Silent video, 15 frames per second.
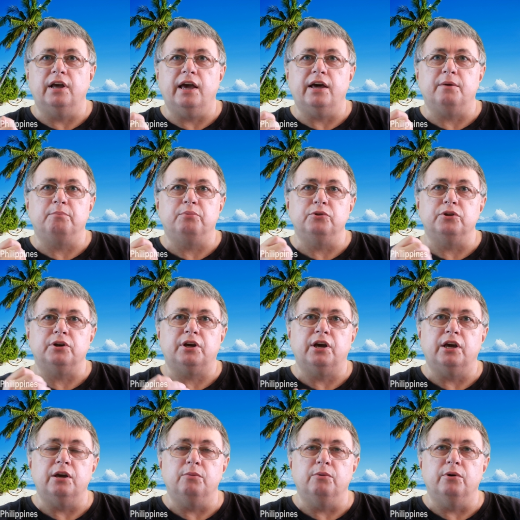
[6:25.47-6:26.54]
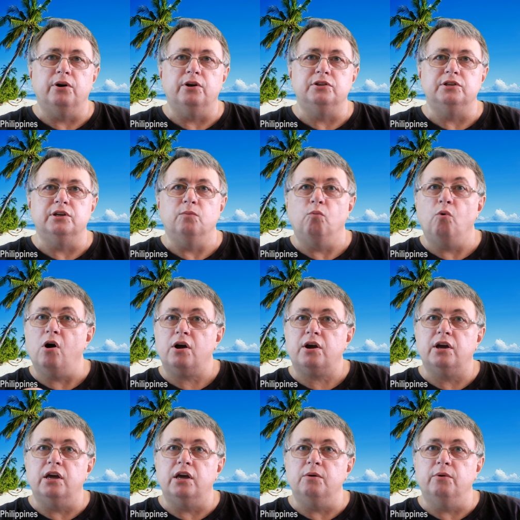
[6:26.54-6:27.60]
how to put the keywords in, what
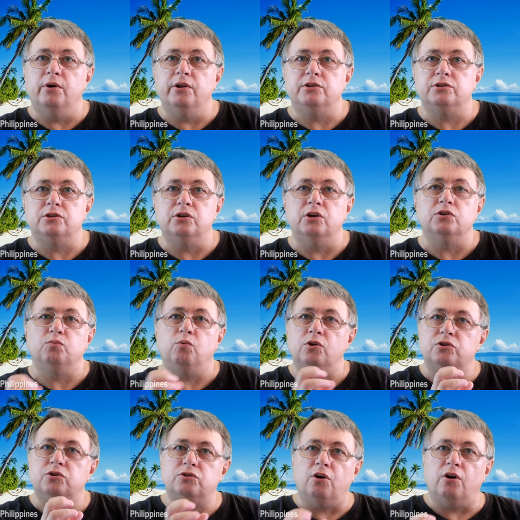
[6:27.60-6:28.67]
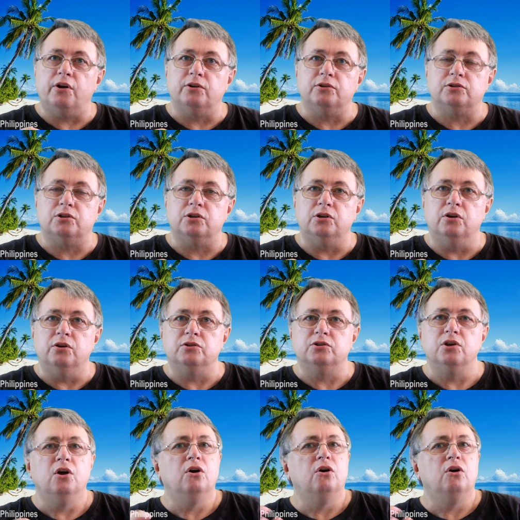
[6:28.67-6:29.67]
keywords to use, what titles to use,